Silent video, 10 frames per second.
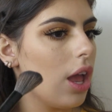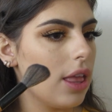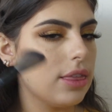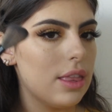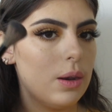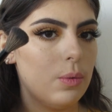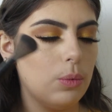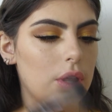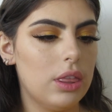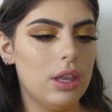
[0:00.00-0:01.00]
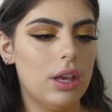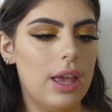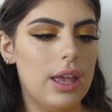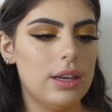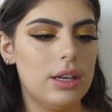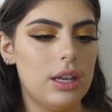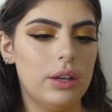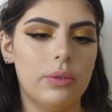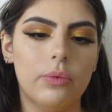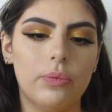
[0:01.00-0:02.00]
and then with the ending,
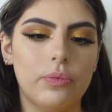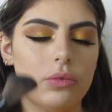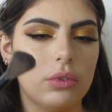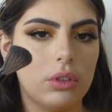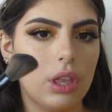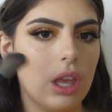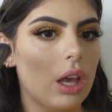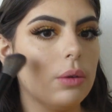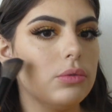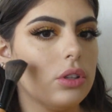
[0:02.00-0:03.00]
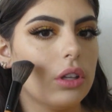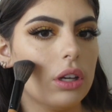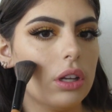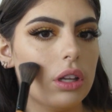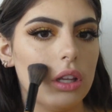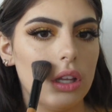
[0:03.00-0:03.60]
just gonna